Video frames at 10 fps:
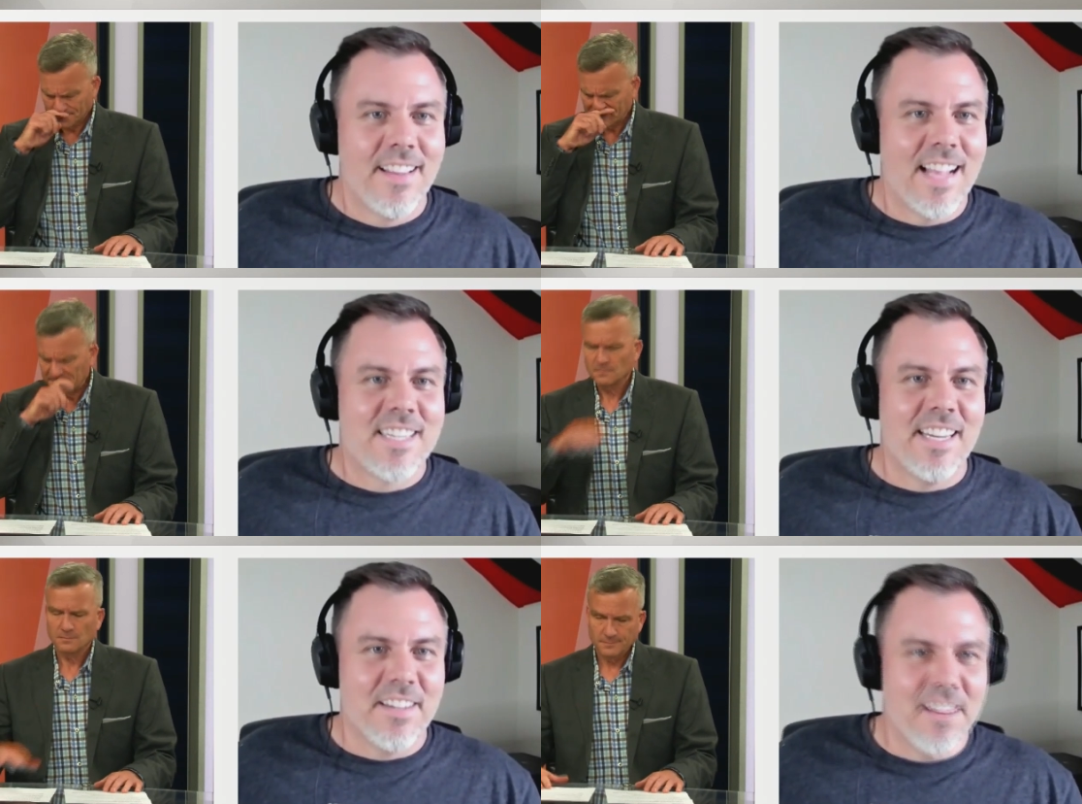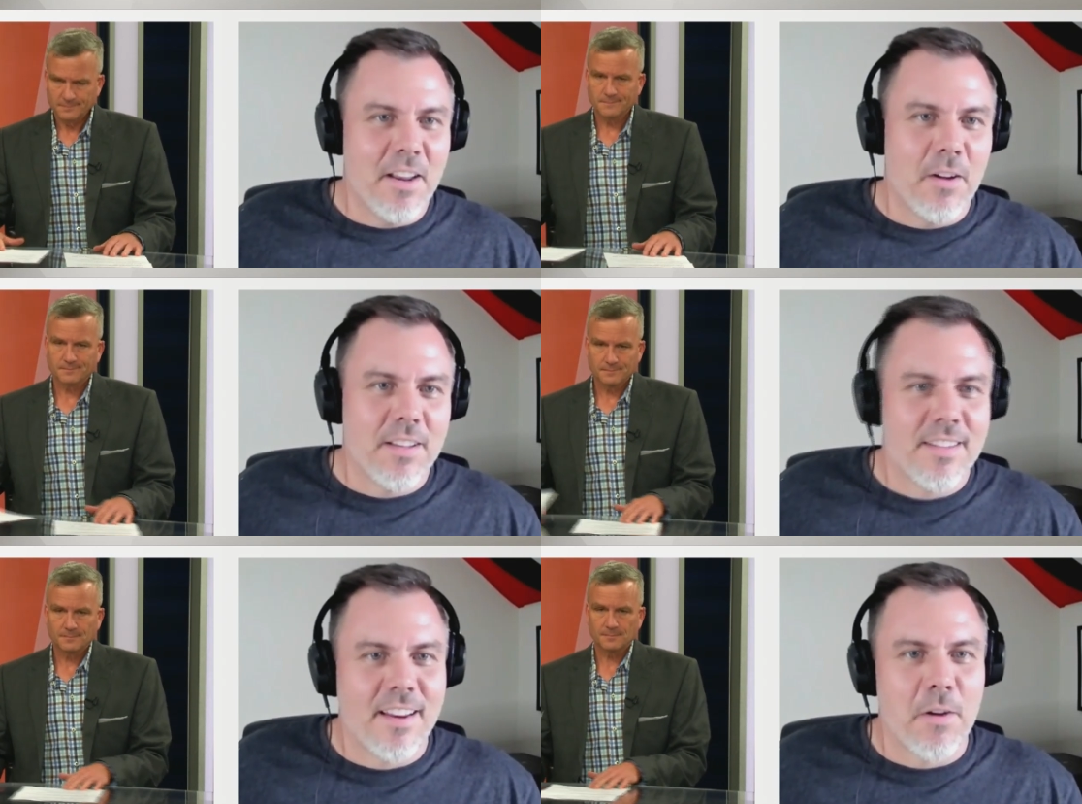Speaker 1: that's it. You know,
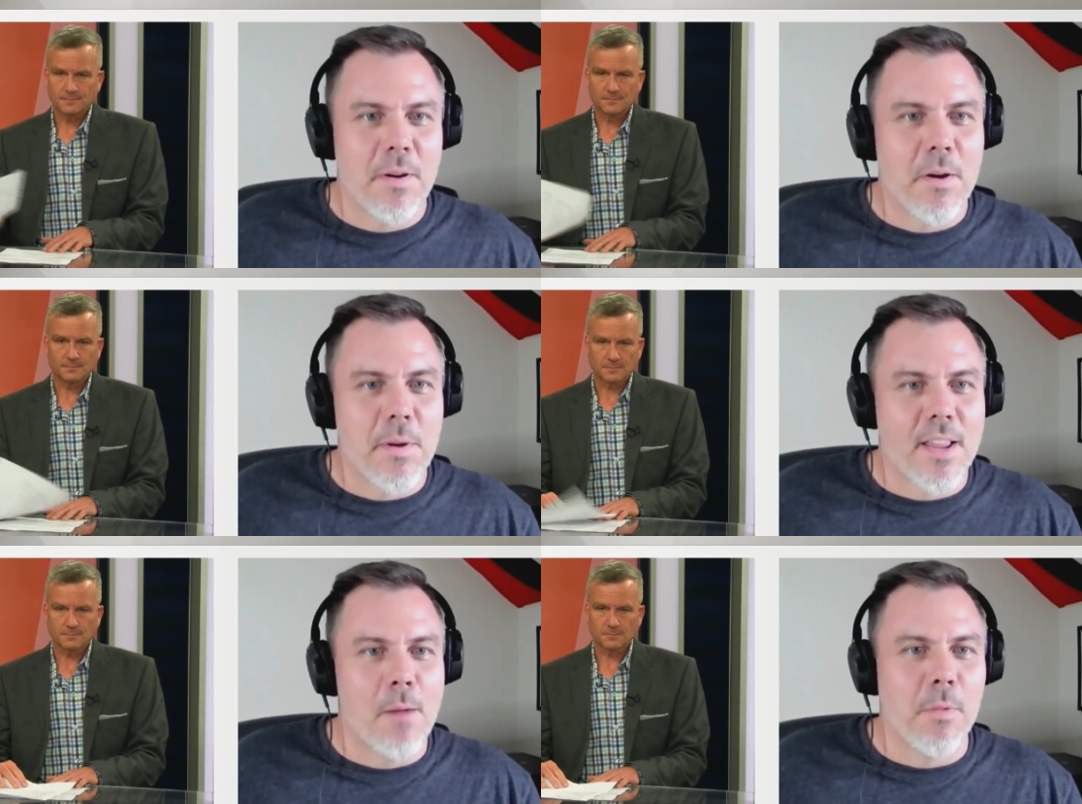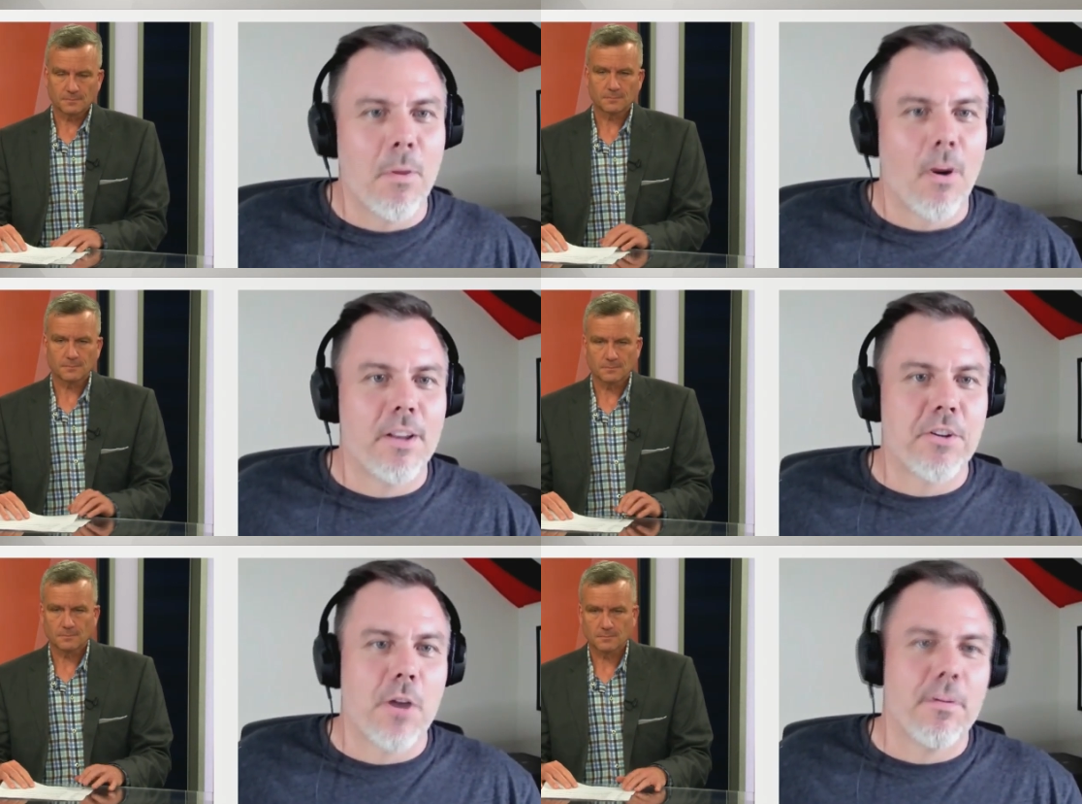it's here, here we come,
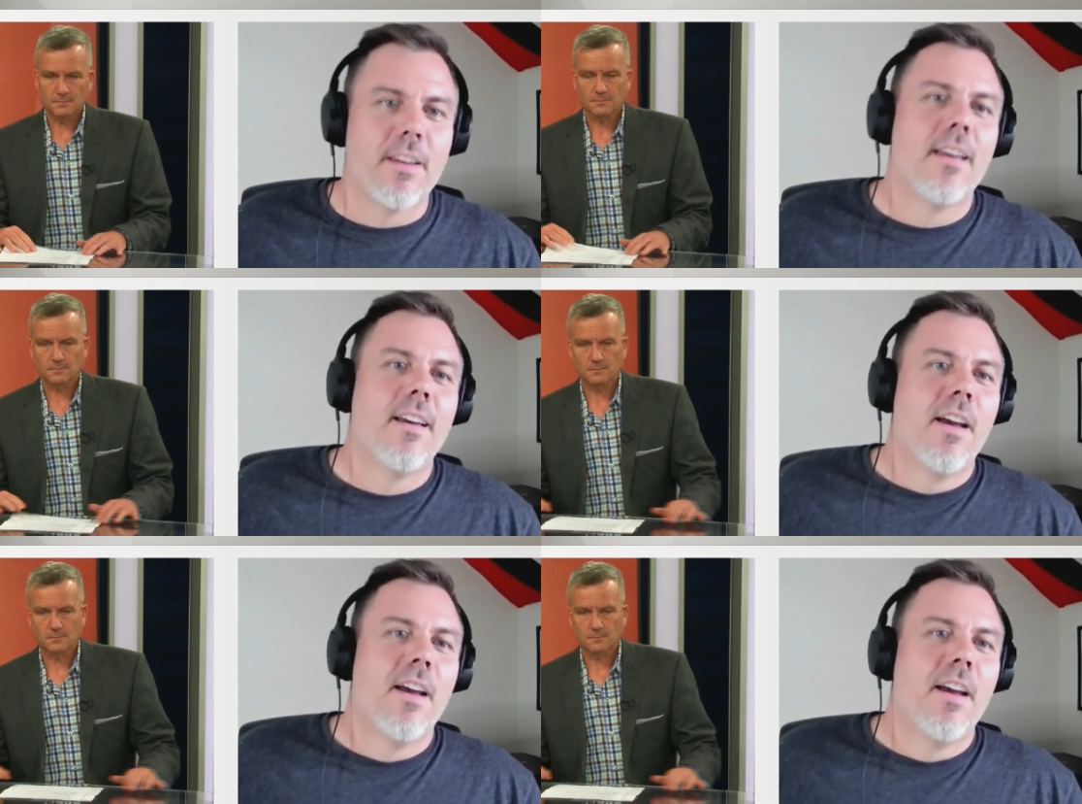Lombardi trophy.